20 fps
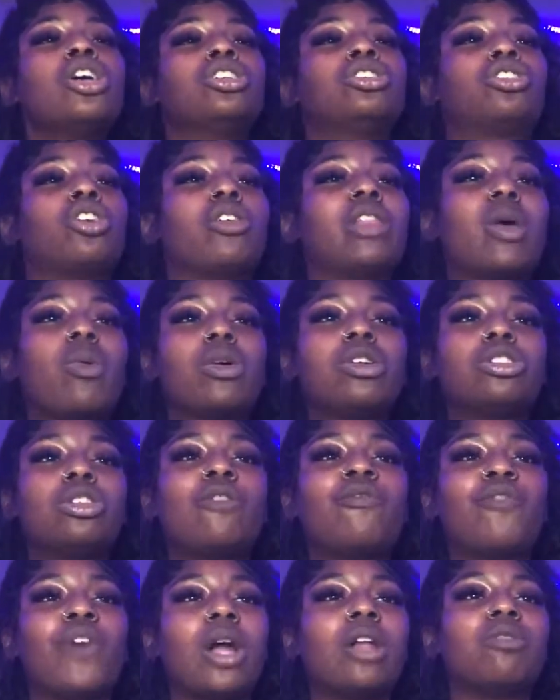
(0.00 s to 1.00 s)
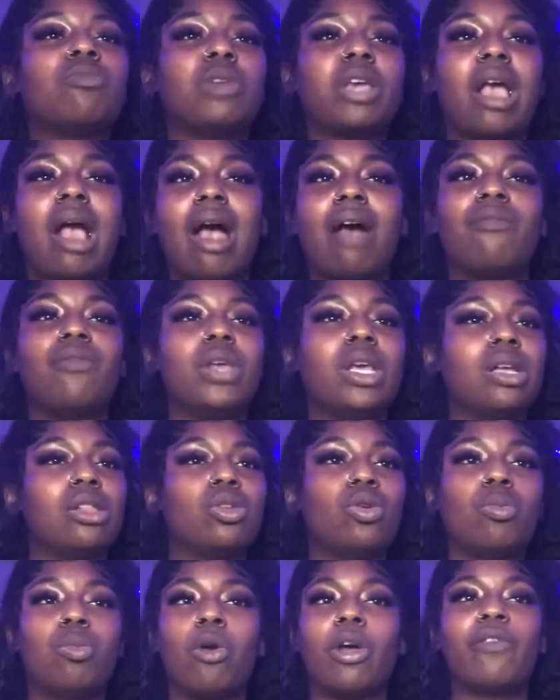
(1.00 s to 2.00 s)
So they weren't too fond of me having a
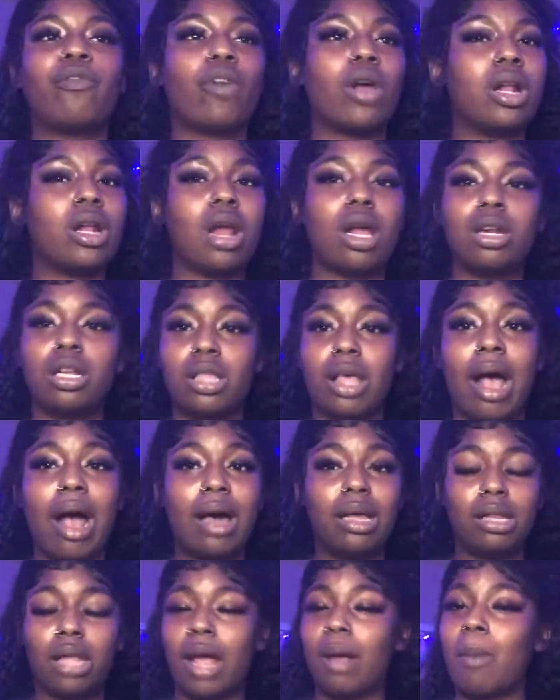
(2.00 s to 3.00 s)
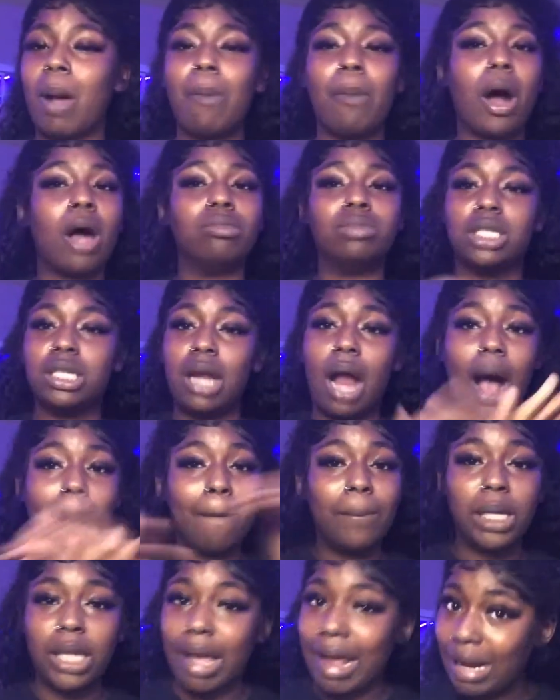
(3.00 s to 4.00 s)
little boyfriend, none of that. Like, my mom did not
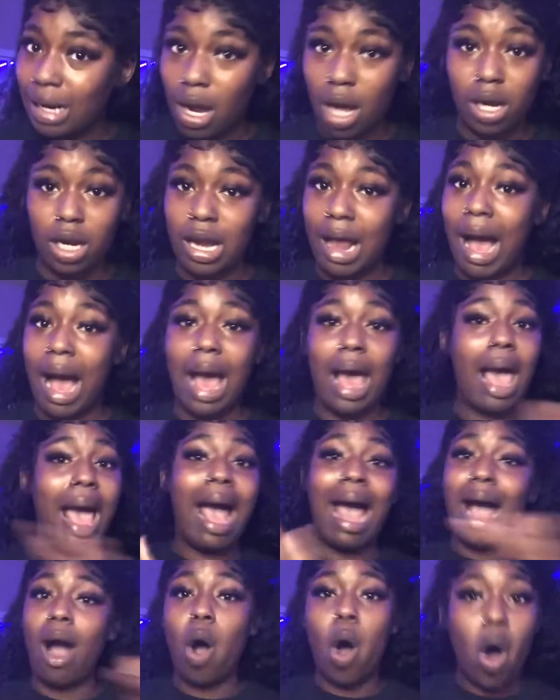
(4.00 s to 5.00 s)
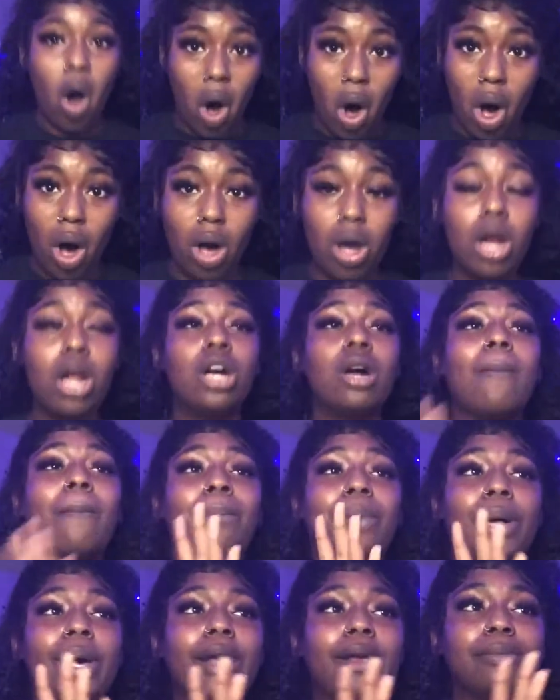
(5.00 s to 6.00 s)
play none of that at all.
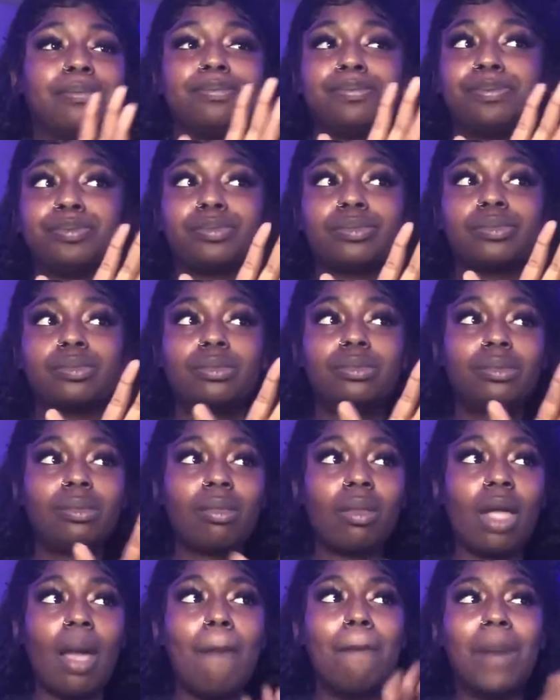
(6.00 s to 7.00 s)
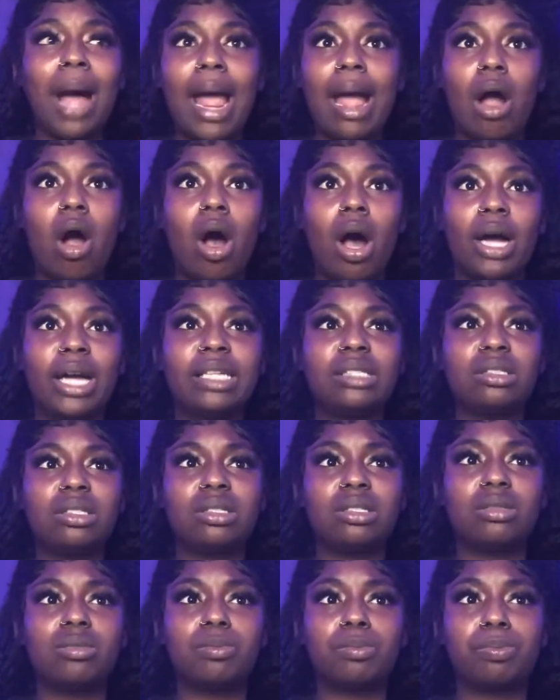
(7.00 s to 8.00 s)
But my
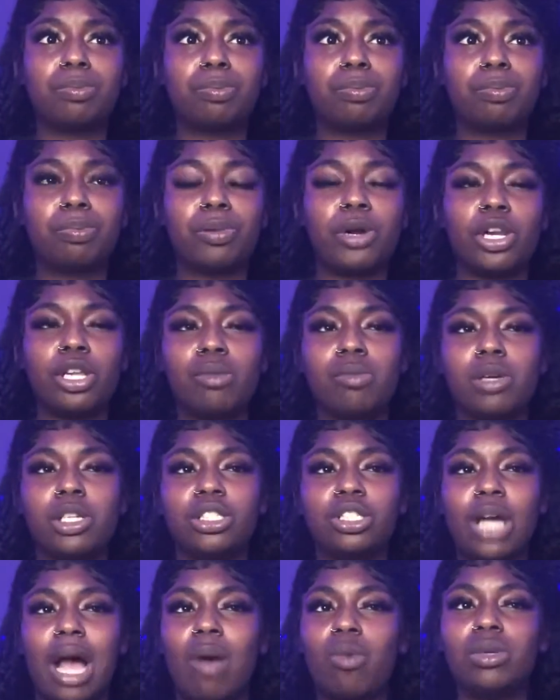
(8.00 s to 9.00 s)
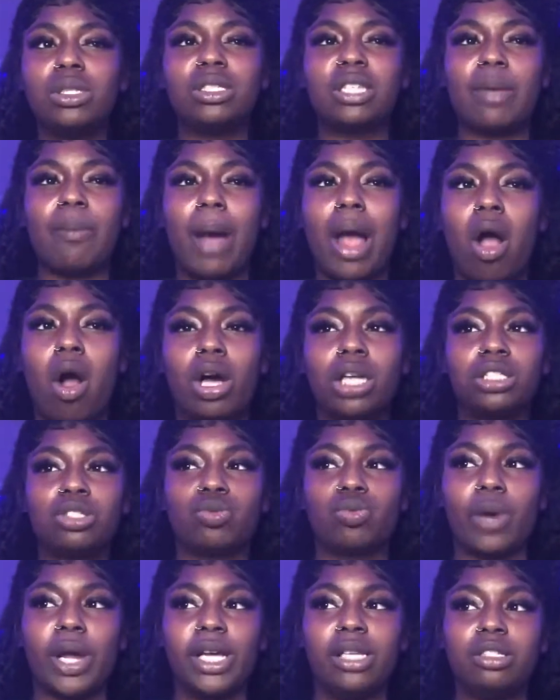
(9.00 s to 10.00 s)
aunts, pretty much, I wouldn't say my aunts
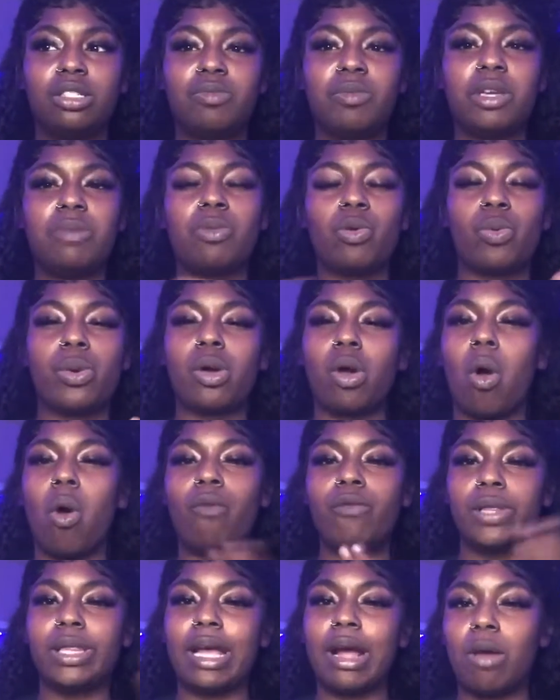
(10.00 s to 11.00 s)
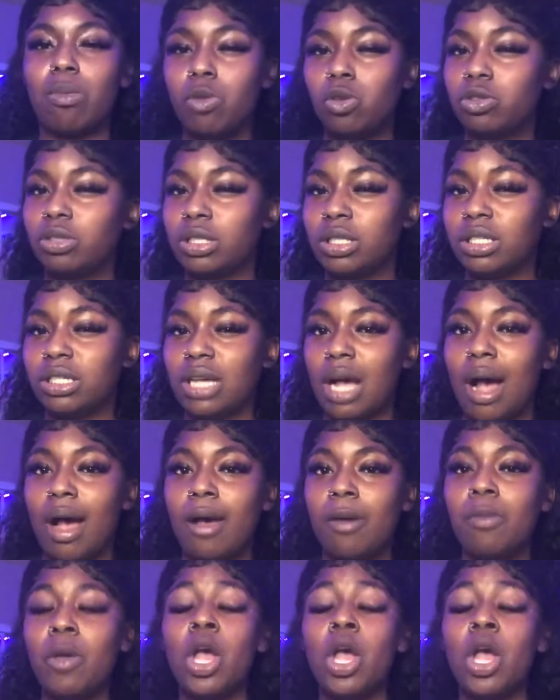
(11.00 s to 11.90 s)
raised me, but we were over there most of the time.